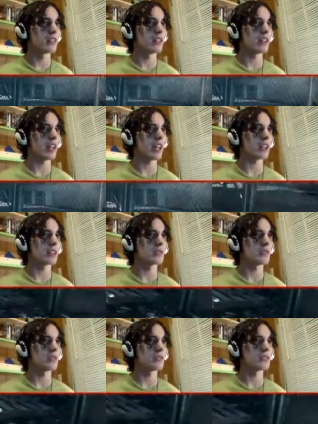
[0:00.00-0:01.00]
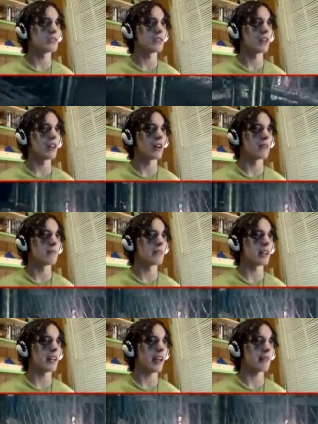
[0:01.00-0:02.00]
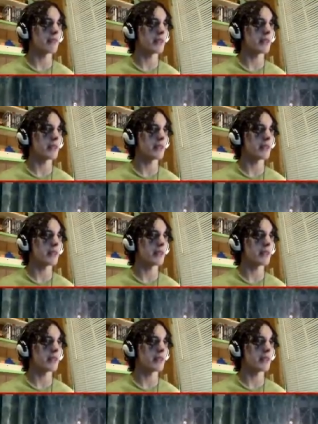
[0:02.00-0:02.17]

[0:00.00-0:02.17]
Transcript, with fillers: Okay, cool. Um, I, I